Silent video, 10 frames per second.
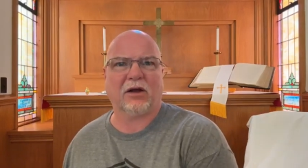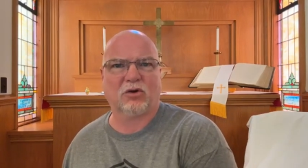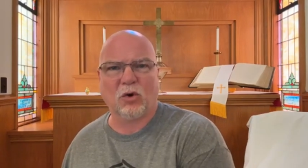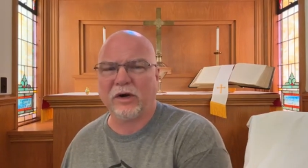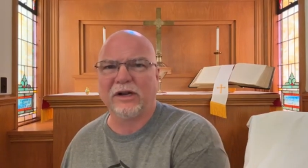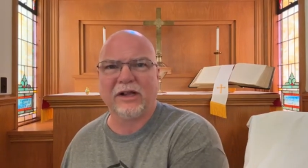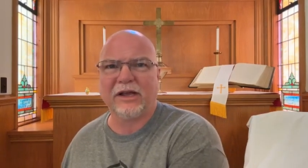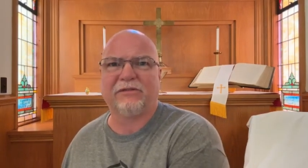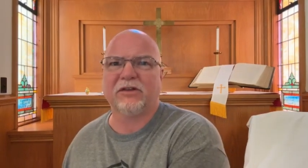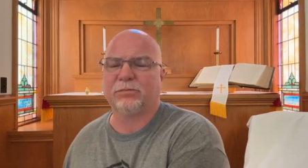
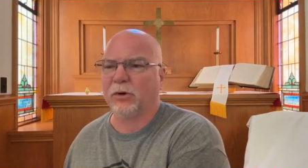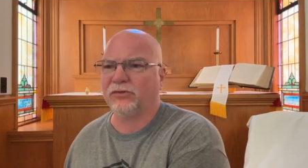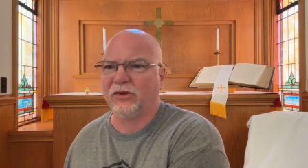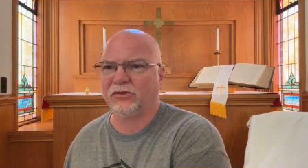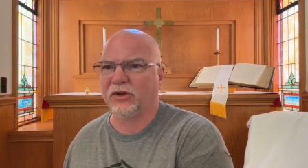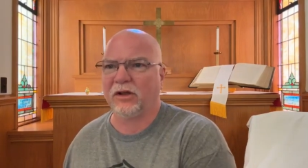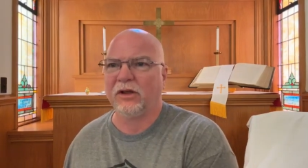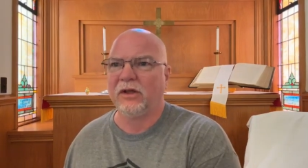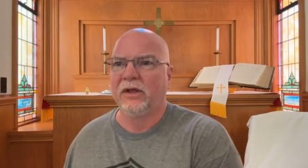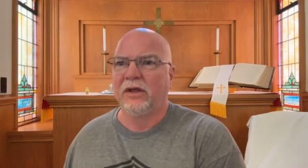accordingly if this person is going
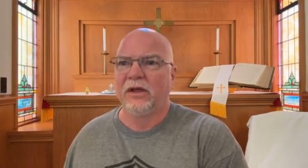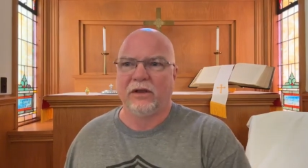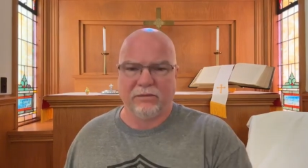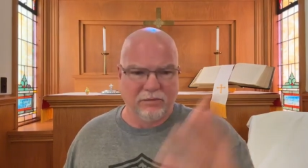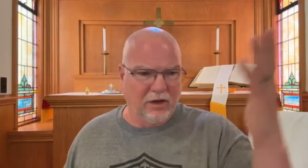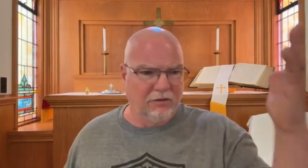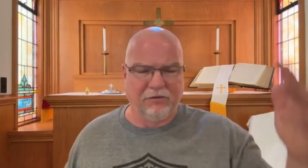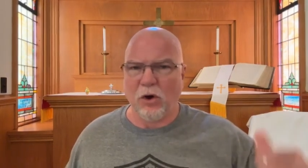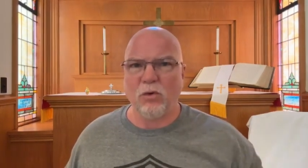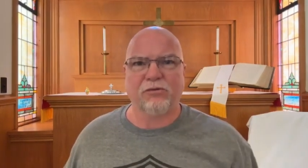to uh,
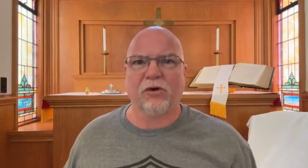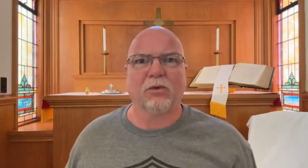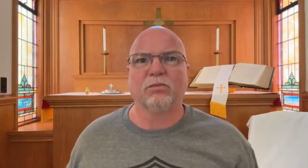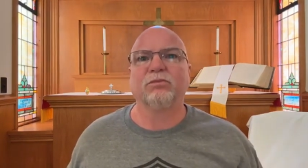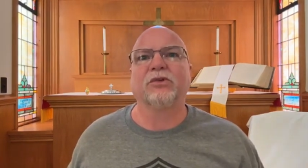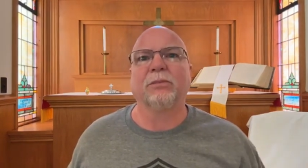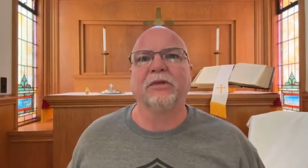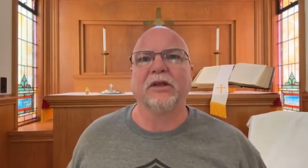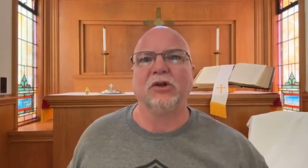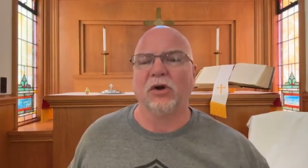vote for
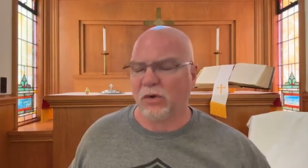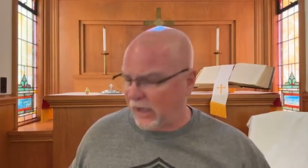something that you